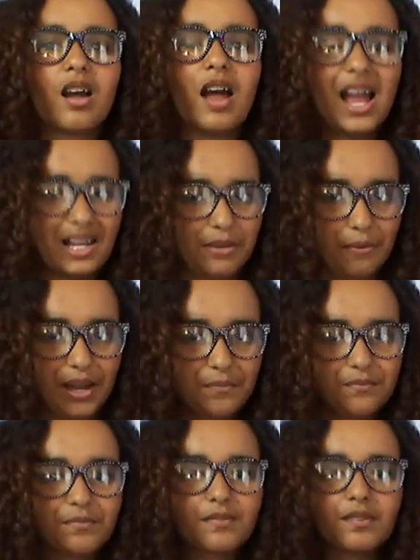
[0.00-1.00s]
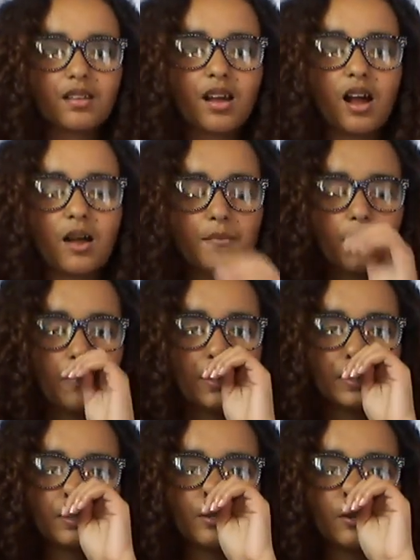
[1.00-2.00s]
anyway, I
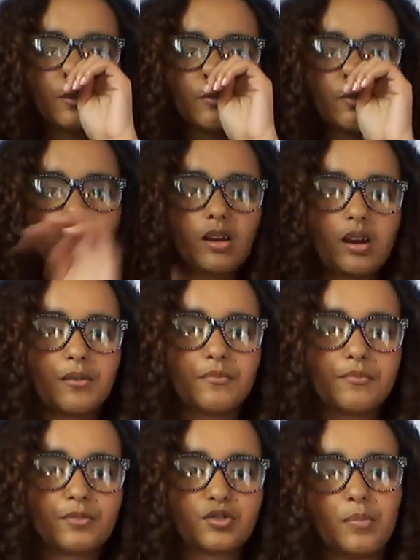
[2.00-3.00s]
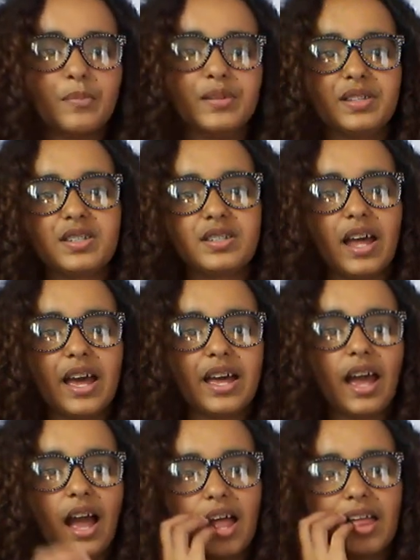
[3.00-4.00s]
went to shopping
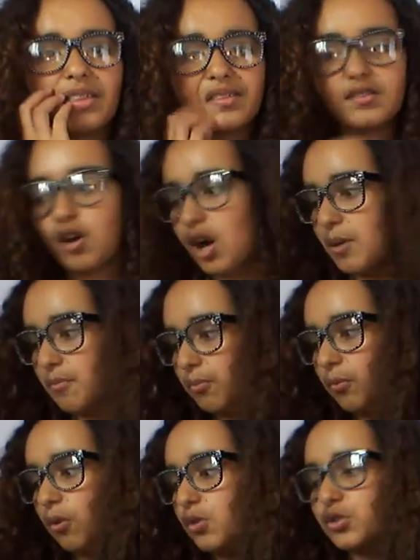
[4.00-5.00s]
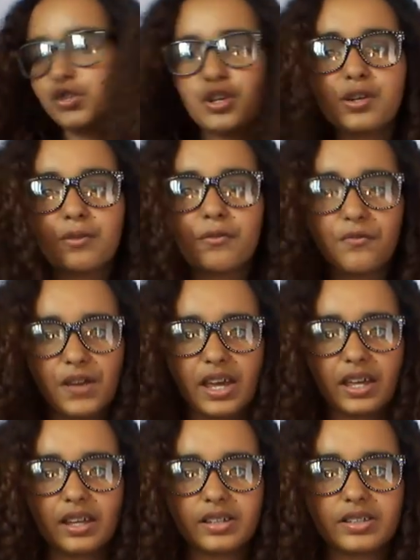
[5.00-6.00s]
today, and I brought two
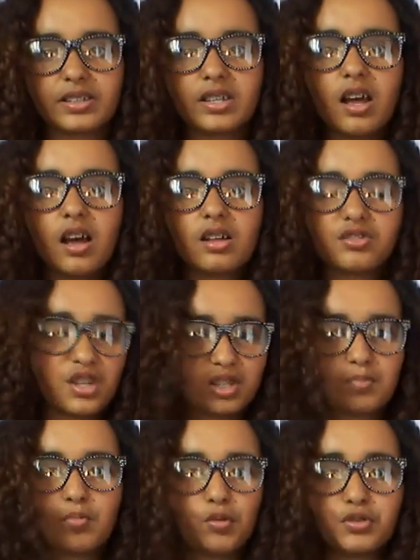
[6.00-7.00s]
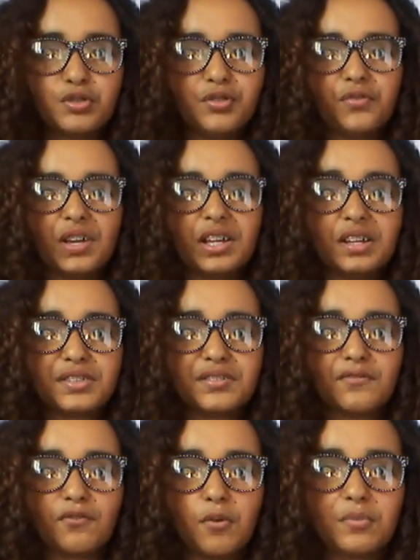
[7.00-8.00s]
things, just brought two things
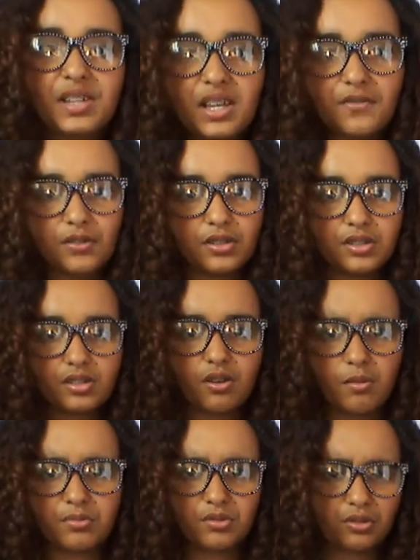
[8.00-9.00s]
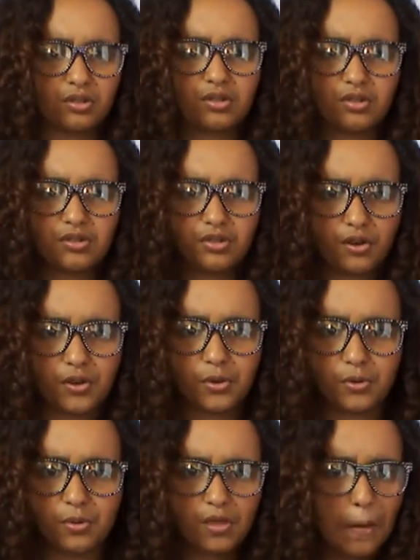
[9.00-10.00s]
from Savers, so I'm just going to show
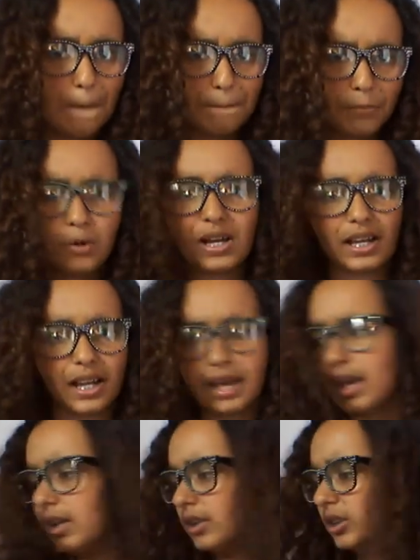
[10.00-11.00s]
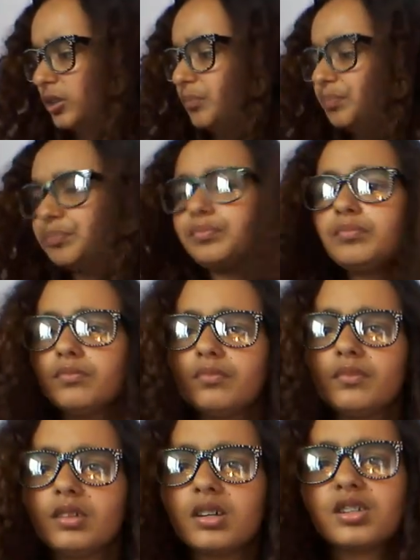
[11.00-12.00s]
them quickly.
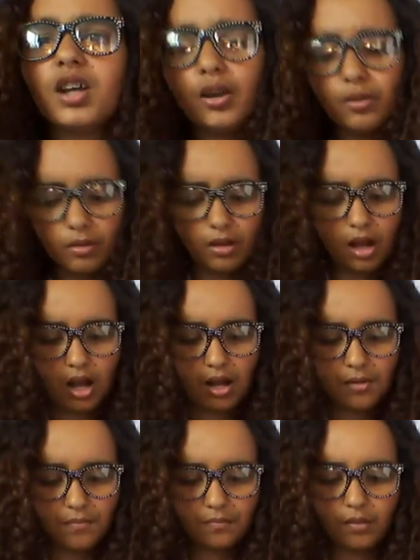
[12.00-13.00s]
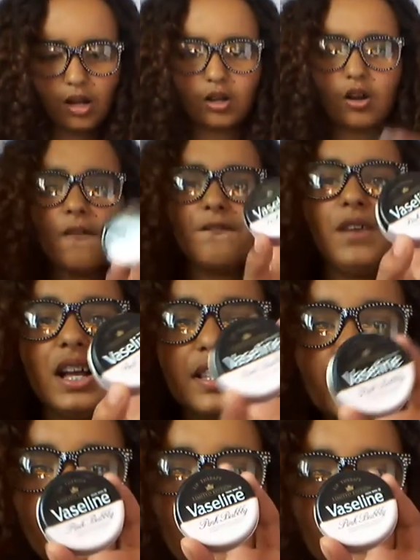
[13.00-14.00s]
So, I got
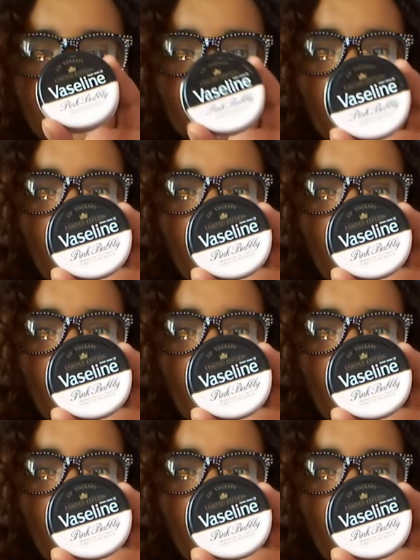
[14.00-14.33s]
Vaseline